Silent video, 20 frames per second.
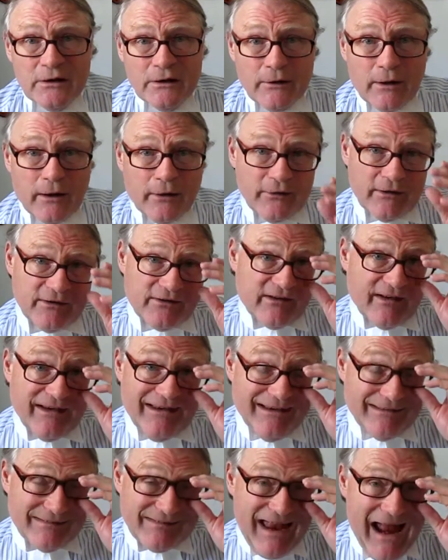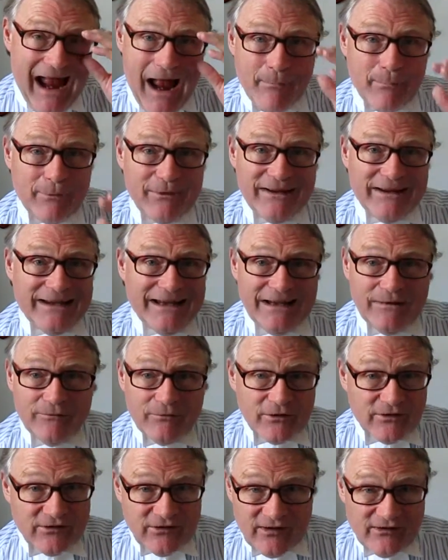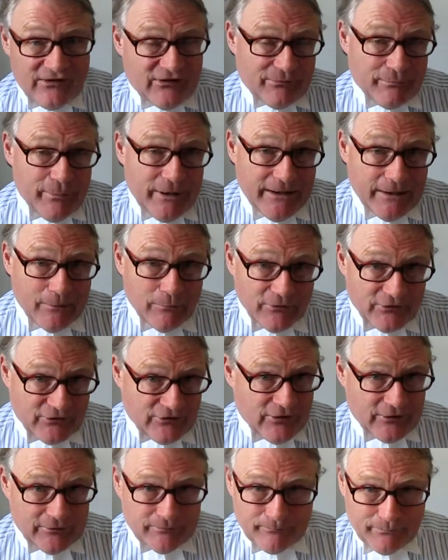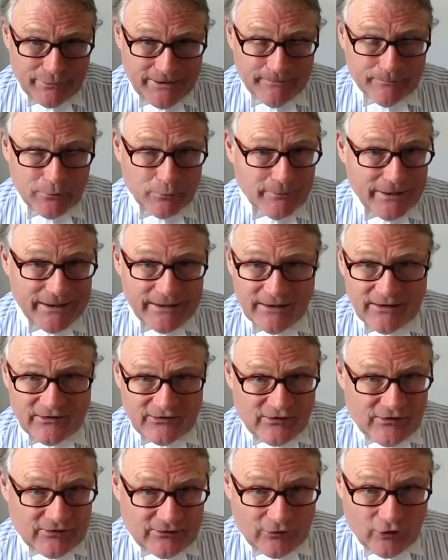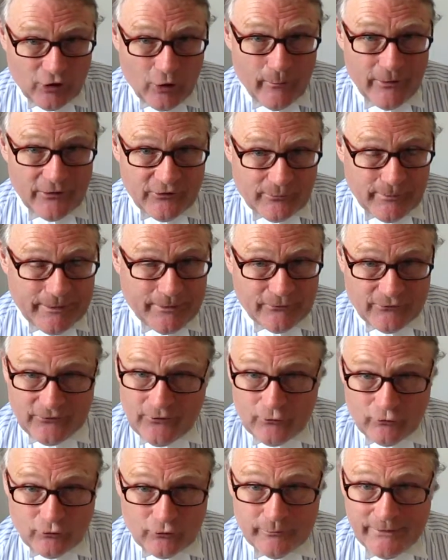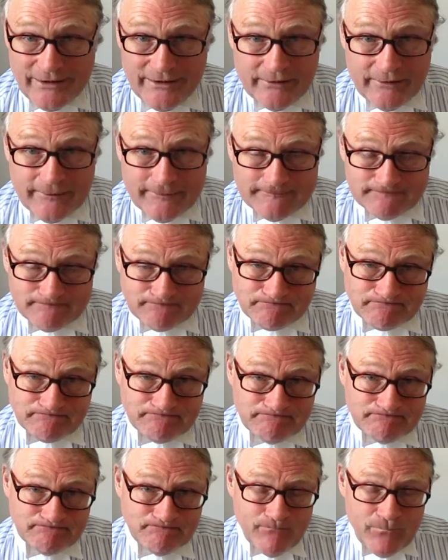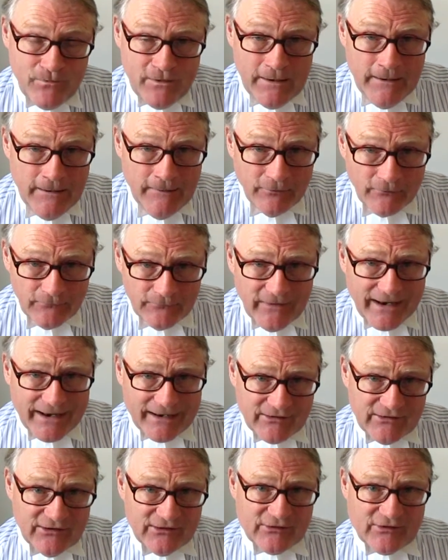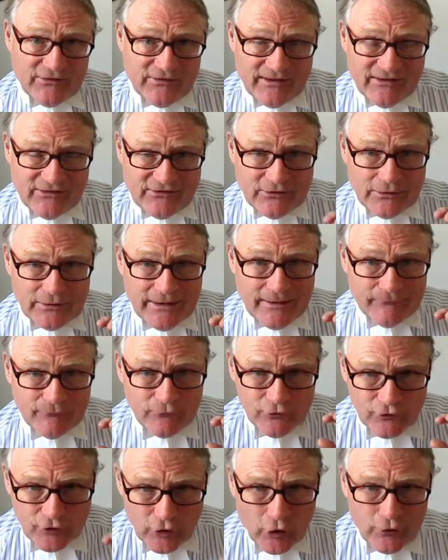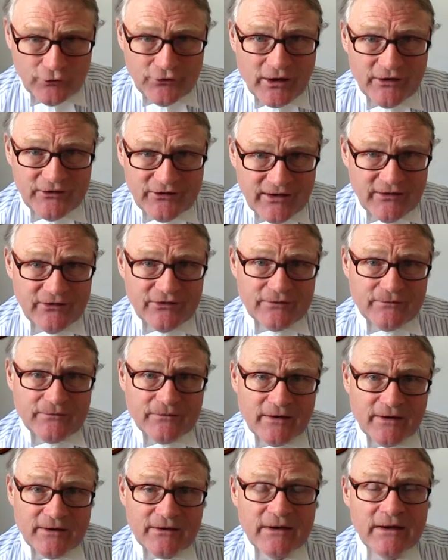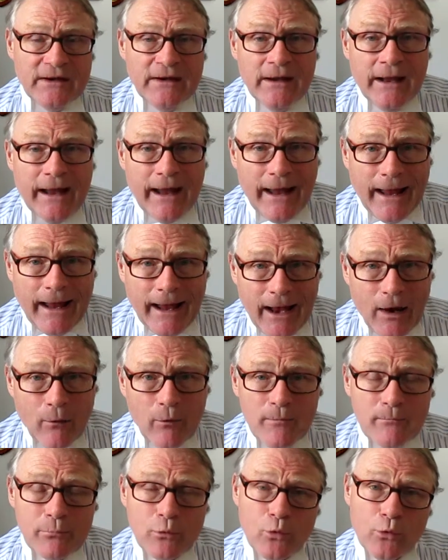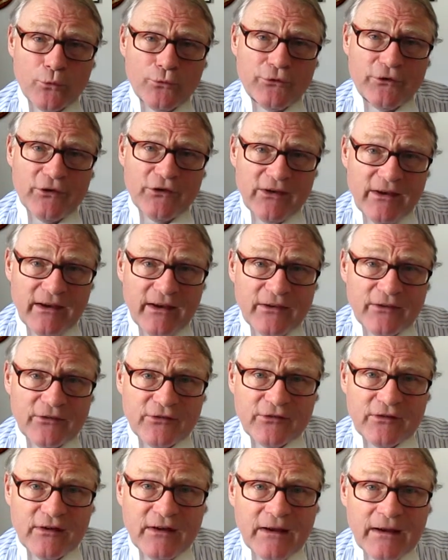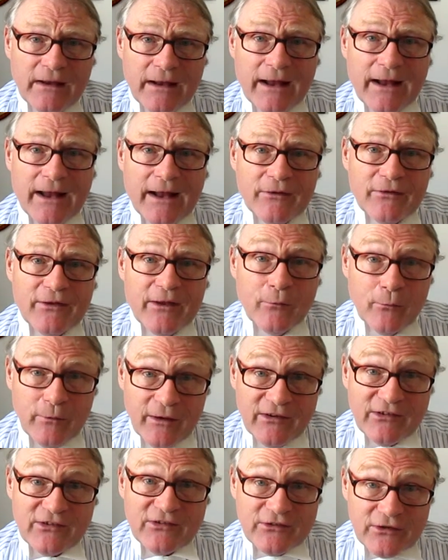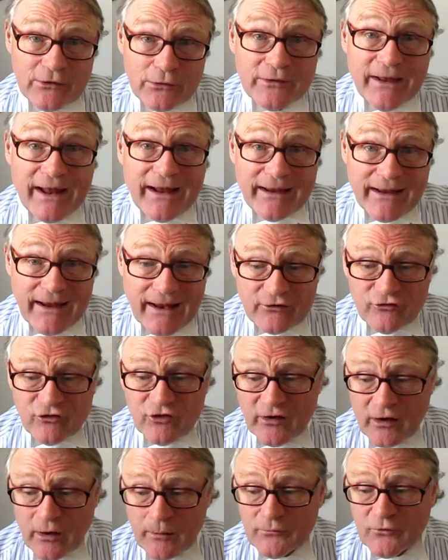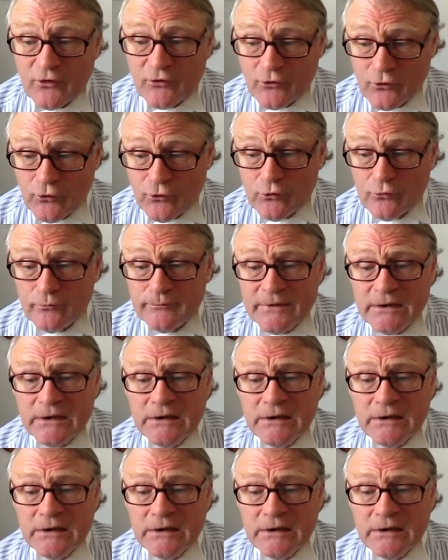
And it's happening even as I speak, with certain people making certain comments about social media. The fact is that they still have not identified how important it is, and there is still that catching up to do.